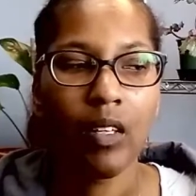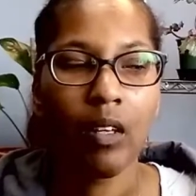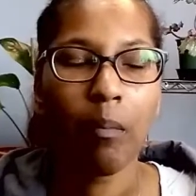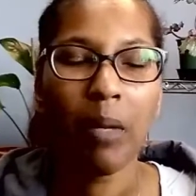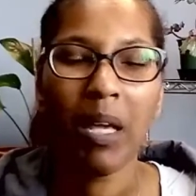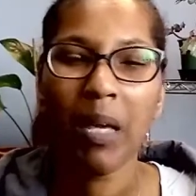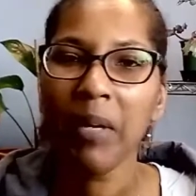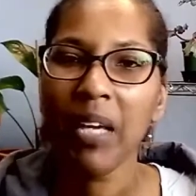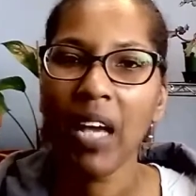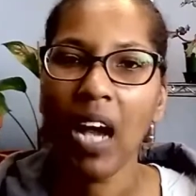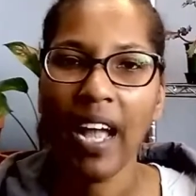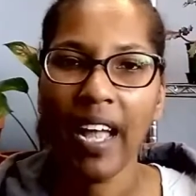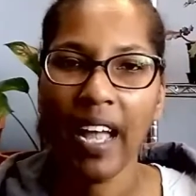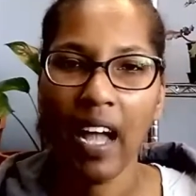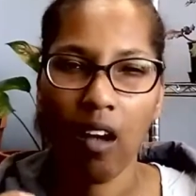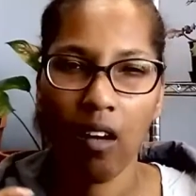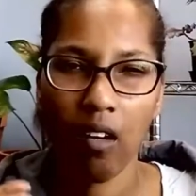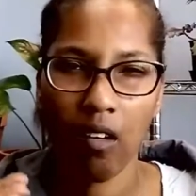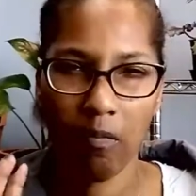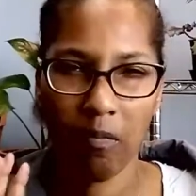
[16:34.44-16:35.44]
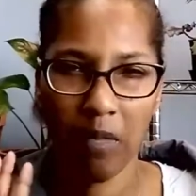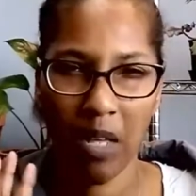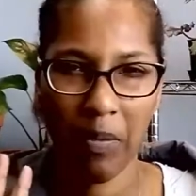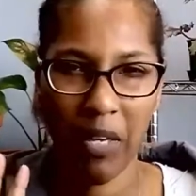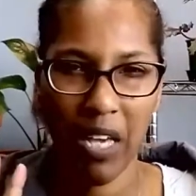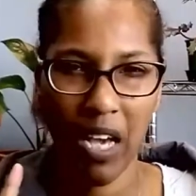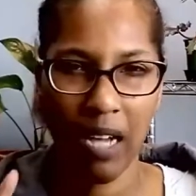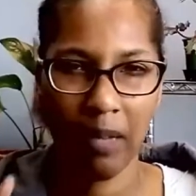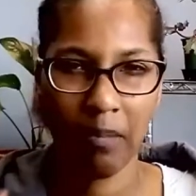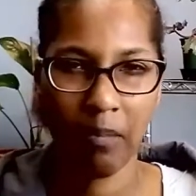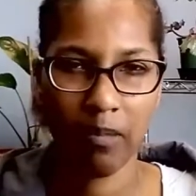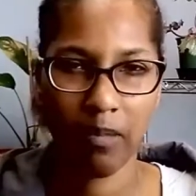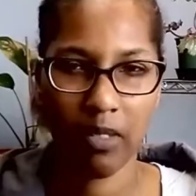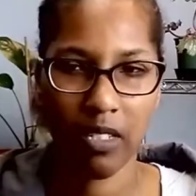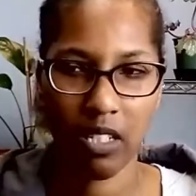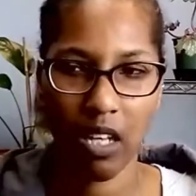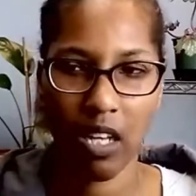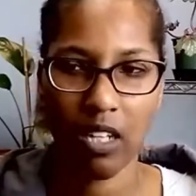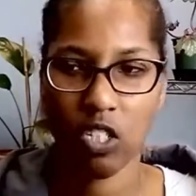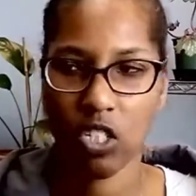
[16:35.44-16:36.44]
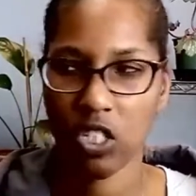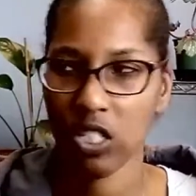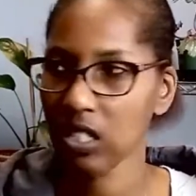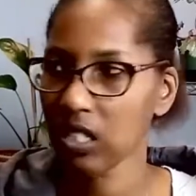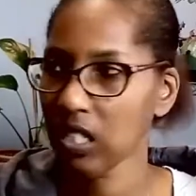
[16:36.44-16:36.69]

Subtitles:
Maybe I'm such,